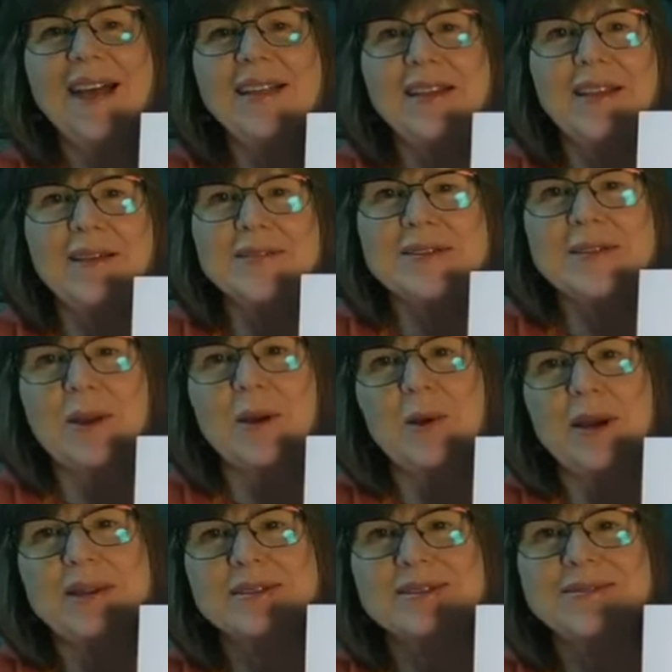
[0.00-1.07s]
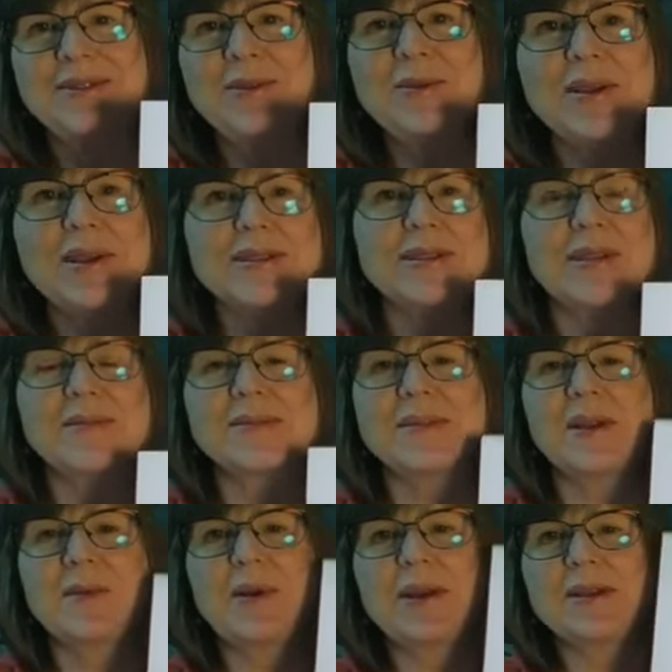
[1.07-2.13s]
Kylie loves Starbucks. Who doesn't love
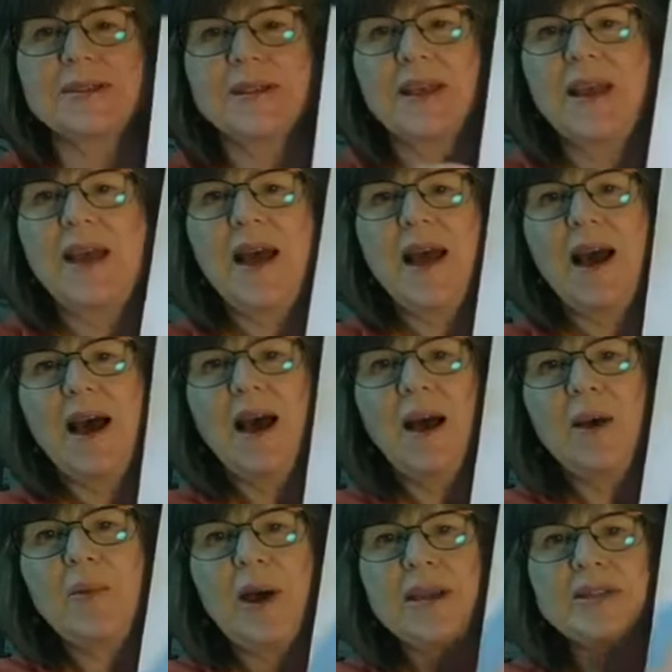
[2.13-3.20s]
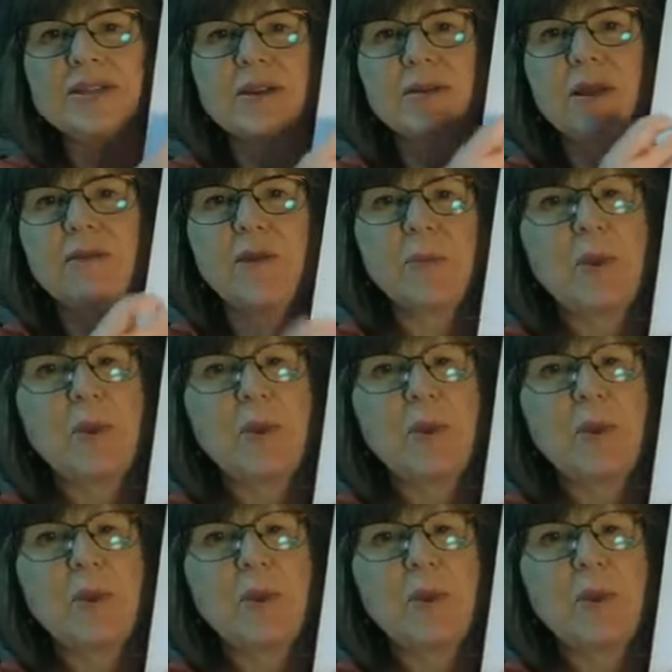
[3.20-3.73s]
Starbucks? Um, I just don't love